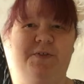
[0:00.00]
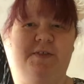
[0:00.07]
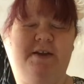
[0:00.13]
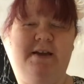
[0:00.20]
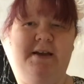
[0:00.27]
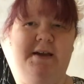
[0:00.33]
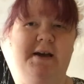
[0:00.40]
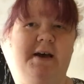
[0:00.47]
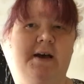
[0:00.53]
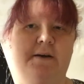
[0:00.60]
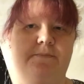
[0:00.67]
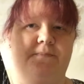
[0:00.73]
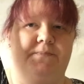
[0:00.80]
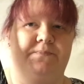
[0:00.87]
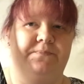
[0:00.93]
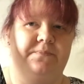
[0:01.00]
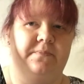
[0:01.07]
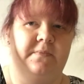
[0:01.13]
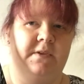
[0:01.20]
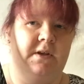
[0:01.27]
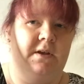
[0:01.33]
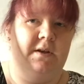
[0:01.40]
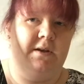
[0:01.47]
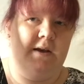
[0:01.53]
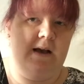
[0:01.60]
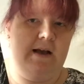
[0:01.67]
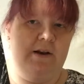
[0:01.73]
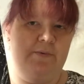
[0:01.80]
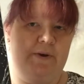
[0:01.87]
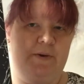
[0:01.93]
the
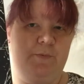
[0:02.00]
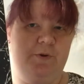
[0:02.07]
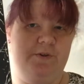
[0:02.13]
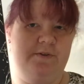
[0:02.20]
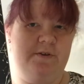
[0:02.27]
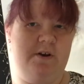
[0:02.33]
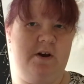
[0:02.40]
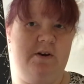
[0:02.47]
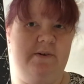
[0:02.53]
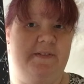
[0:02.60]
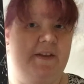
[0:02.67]
Halloween one to go in.